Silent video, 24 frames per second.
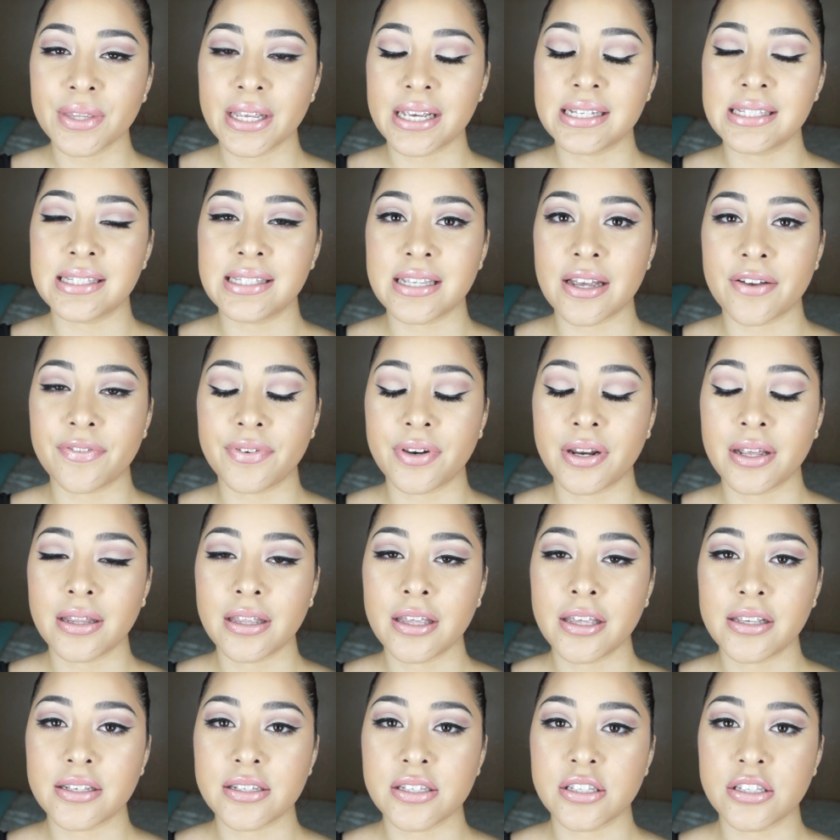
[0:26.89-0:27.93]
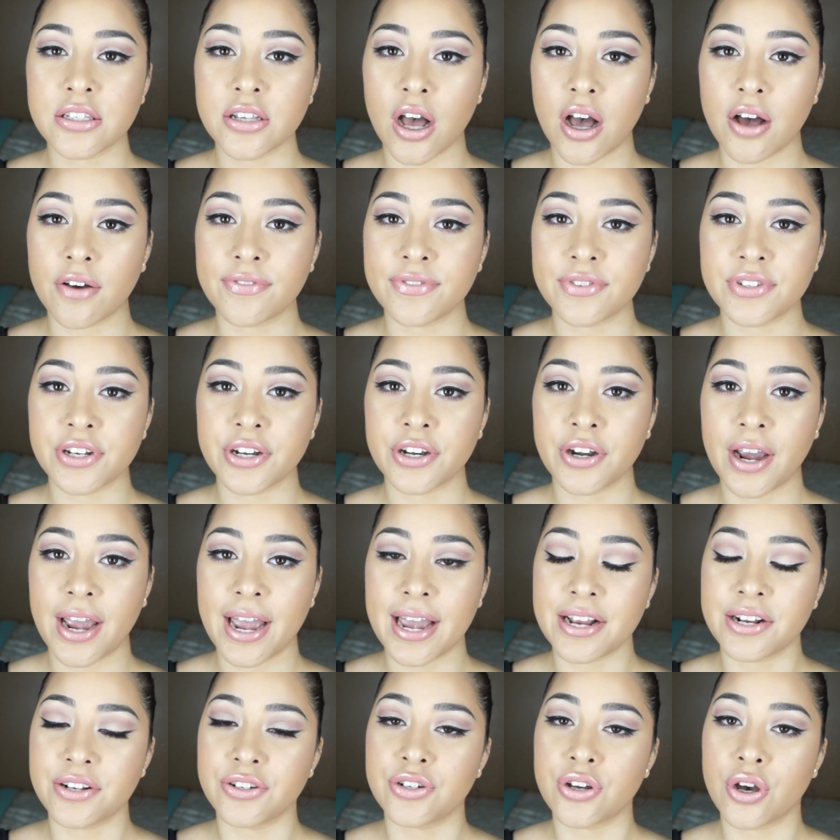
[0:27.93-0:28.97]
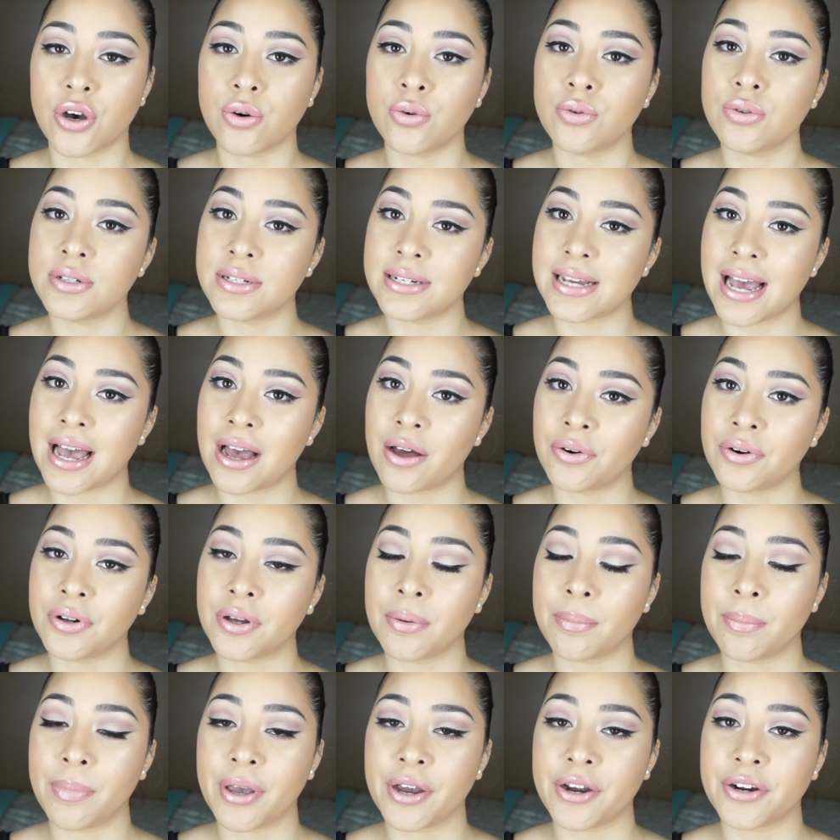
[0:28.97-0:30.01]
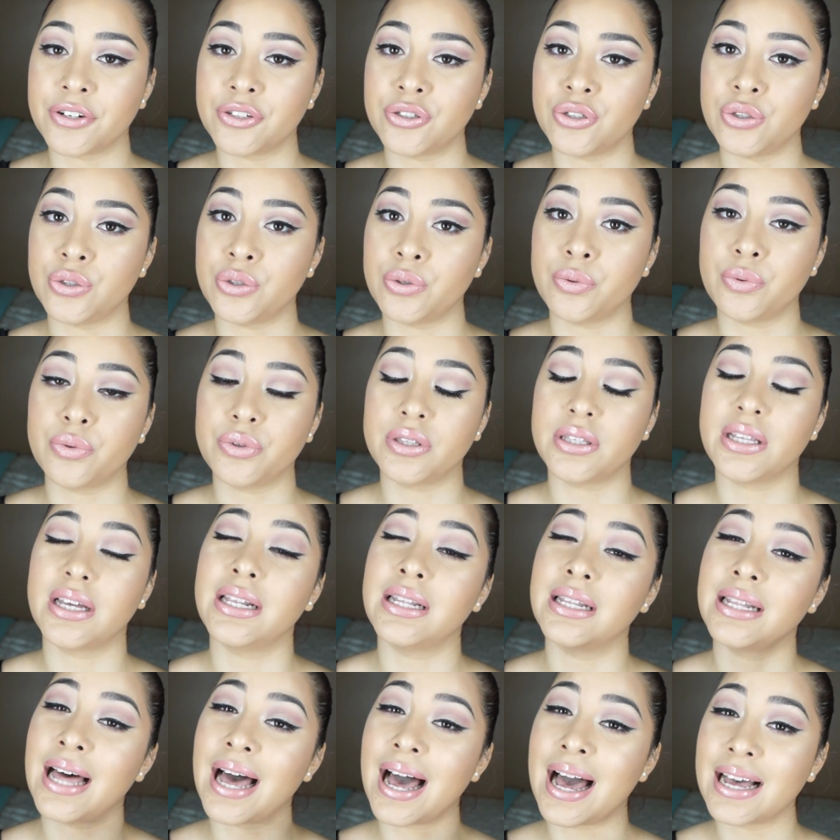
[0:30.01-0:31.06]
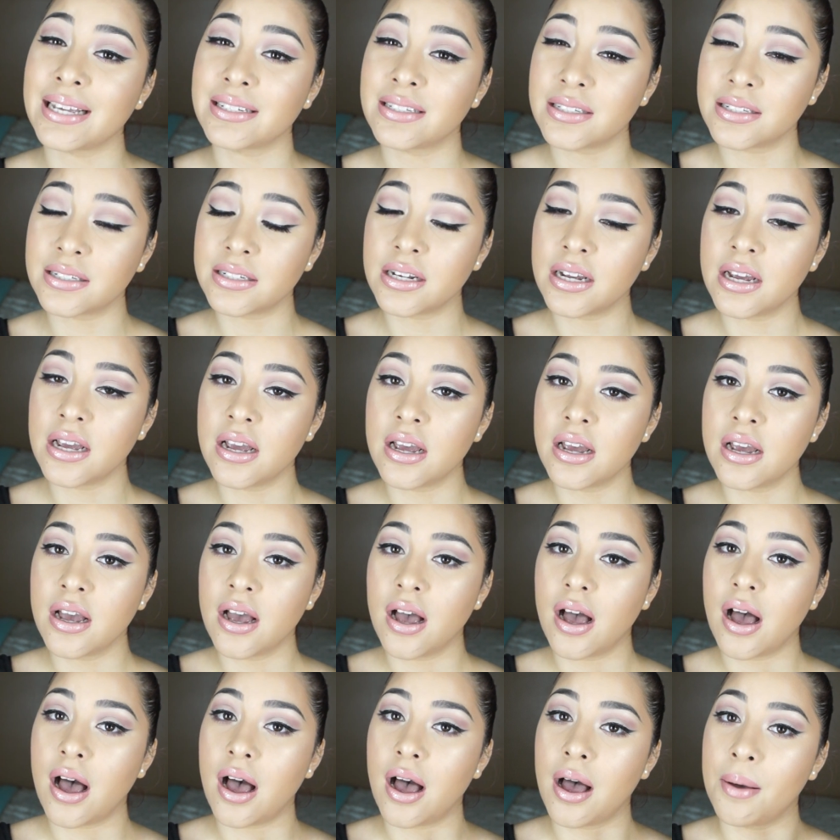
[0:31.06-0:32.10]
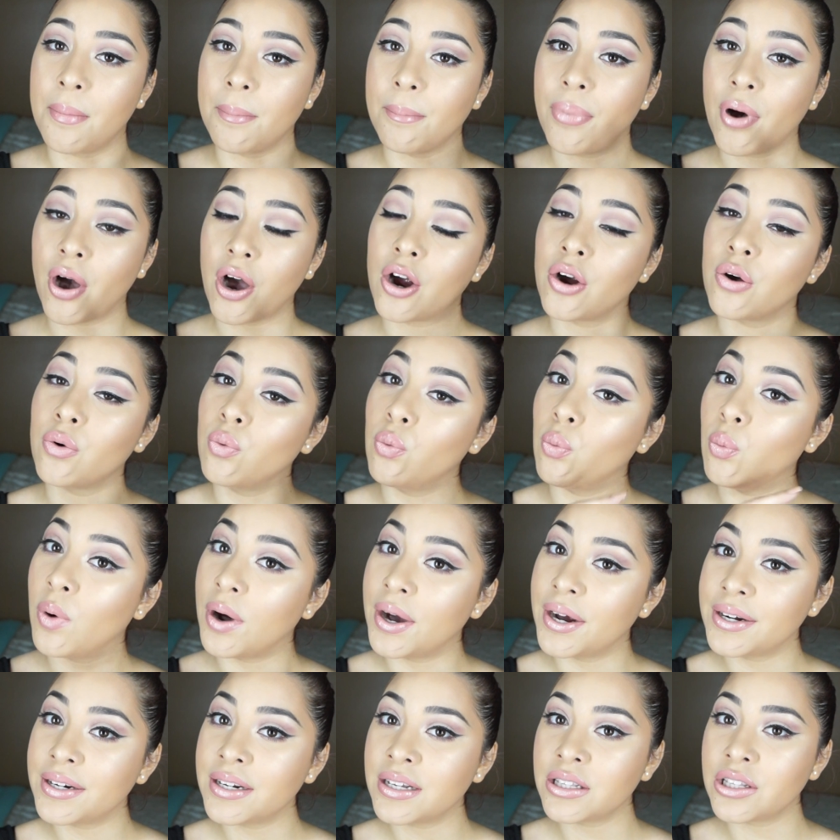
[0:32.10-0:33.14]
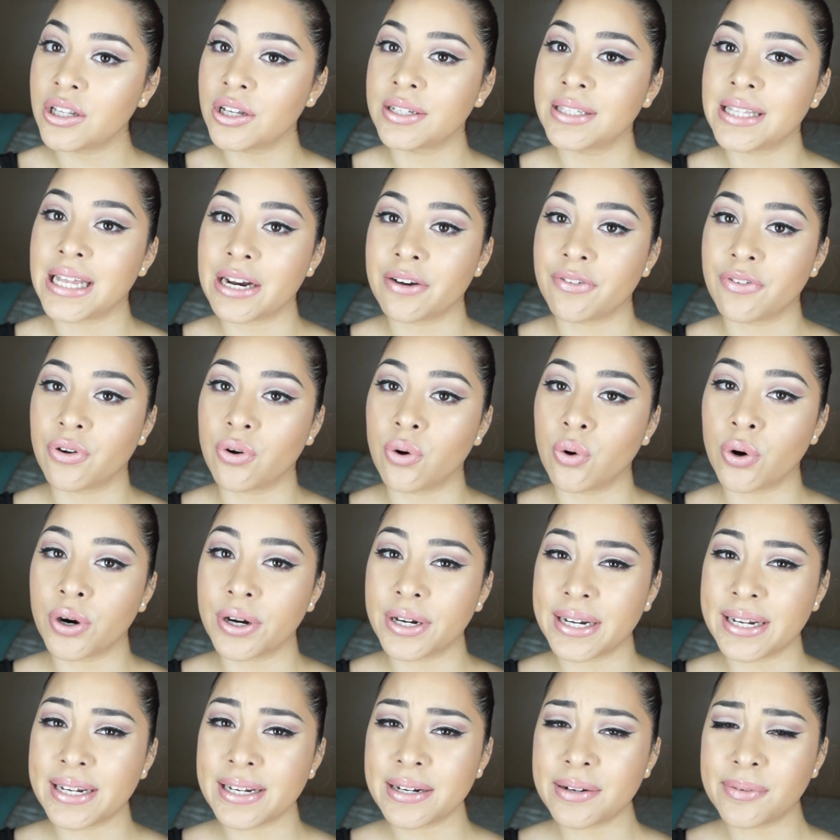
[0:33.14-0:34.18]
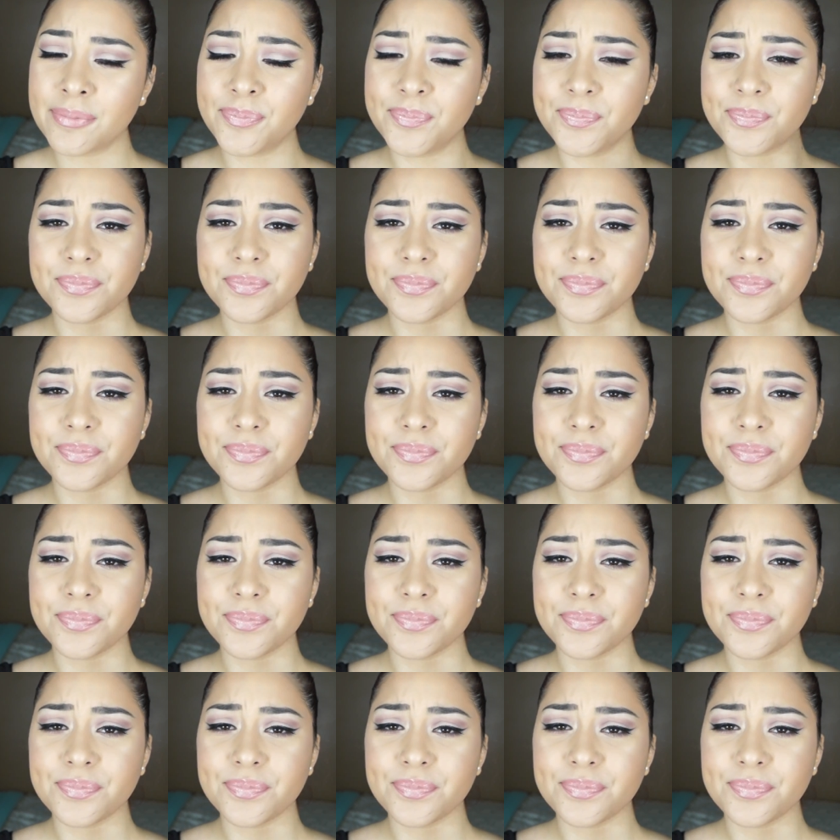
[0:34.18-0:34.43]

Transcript: It's definitely softer and toned down compared to the last um, part one look that I recorded.